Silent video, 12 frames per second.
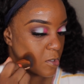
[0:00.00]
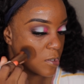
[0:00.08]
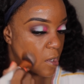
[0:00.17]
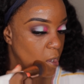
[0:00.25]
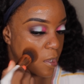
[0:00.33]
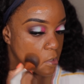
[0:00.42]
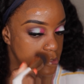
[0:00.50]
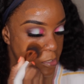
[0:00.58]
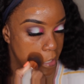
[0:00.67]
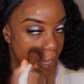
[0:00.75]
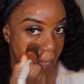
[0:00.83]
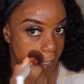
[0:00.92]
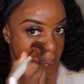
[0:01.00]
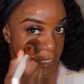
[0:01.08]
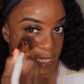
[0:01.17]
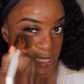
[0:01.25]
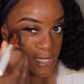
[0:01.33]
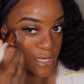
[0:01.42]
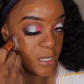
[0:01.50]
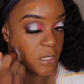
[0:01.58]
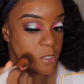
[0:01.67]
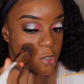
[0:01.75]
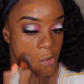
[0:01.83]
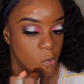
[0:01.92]
And if you use me for a
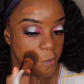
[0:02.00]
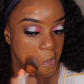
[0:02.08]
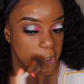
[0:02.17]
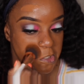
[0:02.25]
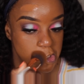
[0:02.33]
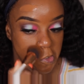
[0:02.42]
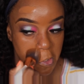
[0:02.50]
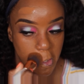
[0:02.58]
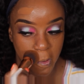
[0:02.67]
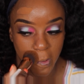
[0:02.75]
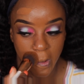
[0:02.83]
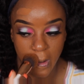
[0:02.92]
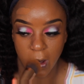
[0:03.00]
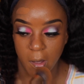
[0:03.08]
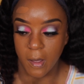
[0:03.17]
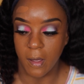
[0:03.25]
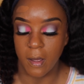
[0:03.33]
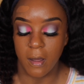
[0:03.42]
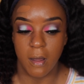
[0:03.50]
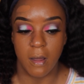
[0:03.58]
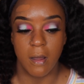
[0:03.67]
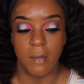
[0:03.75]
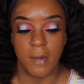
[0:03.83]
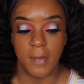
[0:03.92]
foundation reference, okay,
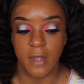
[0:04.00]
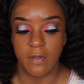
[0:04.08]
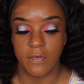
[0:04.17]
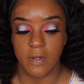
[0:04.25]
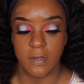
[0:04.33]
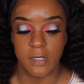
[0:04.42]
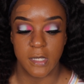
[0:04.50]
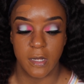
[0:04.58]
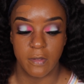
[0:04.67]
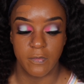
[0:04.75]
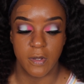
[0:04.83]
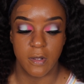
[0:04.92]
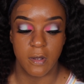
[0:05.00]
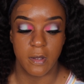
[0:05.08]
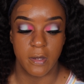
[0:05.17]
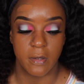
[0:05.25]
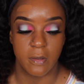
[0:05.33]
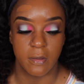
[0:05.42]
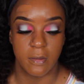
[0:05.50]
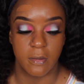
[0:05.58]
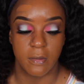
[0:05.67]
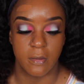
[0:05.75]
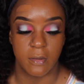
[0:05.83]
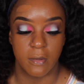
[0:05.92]
notice the microphone was off. Here we go.
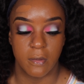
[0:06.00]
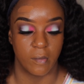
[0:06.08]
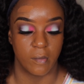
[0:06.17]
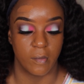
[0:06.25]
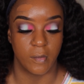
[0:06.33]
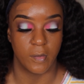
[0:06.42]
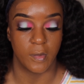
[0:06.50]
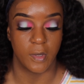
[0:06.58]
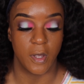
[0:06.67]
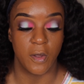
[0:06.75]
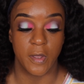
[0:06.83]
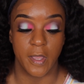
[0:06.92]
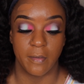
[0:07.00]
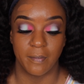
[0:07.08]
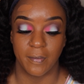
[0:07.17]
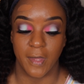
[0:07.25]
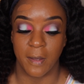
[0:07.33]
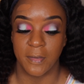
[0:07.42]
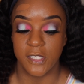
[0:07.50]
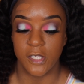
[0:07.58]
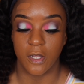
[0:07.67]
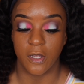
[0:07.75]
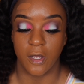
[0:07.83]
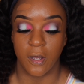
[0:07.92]
Okay, I've been
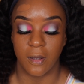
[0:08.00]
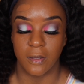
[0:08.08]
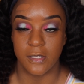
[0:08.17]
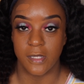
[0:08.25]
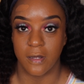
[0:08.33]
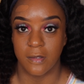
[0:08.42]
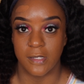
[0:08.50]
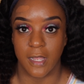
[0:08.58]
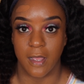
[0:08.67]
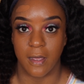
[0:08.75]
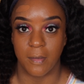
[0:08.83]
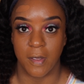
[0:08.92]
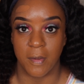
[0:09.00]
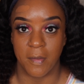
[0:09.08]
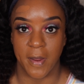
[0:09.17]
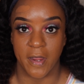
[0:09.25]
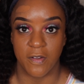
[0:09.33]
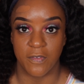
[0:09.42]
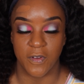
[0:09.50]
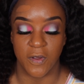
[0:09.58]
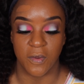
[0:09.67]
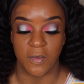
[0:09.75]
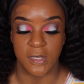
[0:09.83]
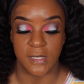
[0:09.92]
talking all this long time and my
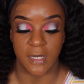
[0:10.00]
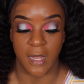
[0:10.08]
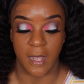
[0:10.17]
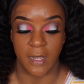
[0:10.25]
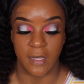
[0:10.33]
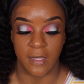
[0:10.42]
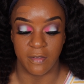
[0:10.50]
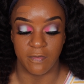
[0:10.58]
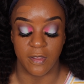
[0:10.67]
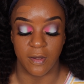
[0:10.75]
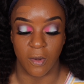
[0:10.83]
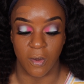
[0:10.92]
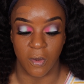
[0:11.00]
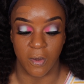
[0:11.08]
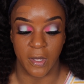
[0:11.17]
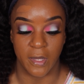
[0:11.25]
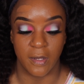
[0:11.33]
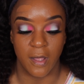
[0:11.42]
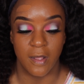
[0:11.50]
microphone was not even on.